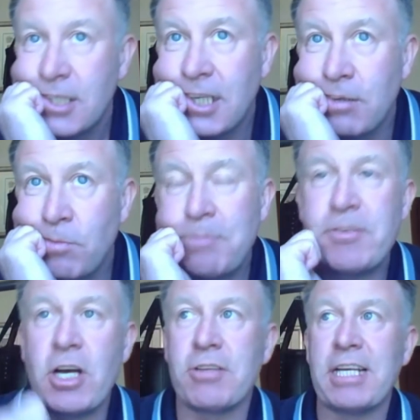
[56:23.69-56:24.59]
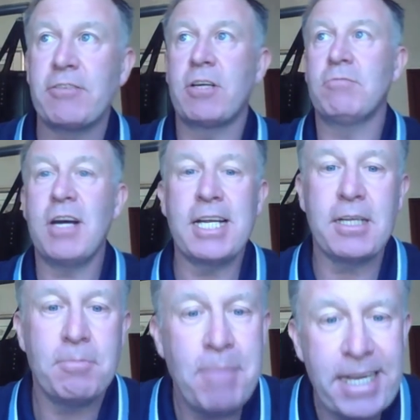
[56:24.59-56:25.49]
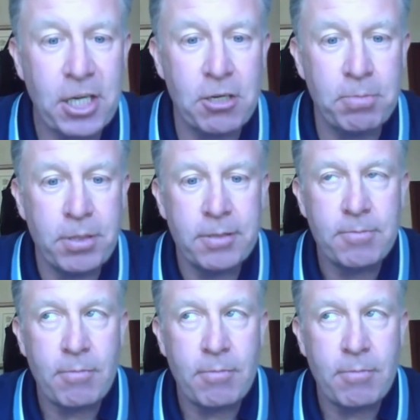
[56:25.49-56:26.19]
So when we got there, they've gone, right, makeup.